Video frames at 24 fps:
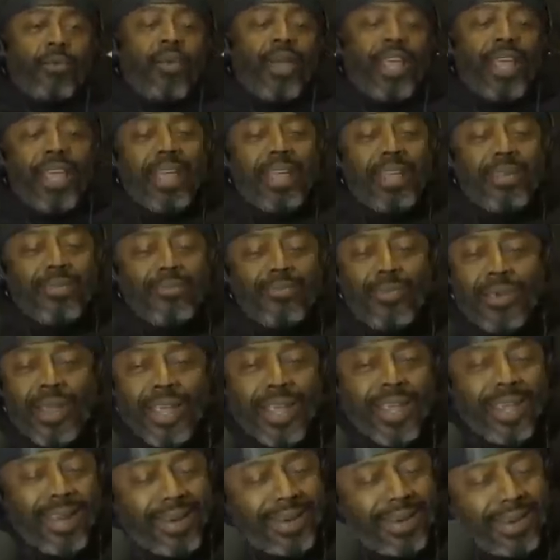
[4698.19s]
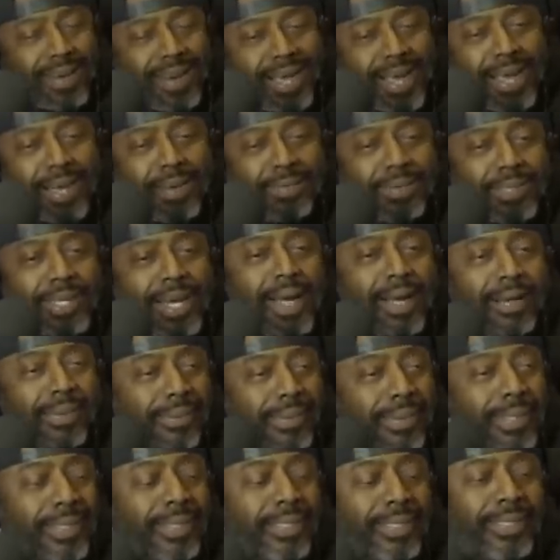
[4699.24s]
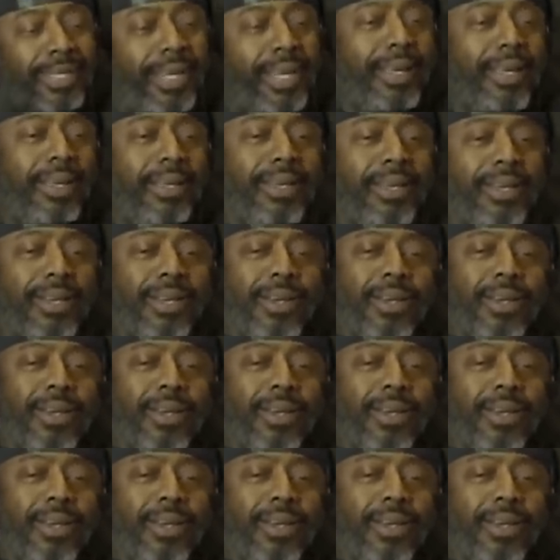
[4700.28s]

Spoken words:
We eating lamb chops and shit.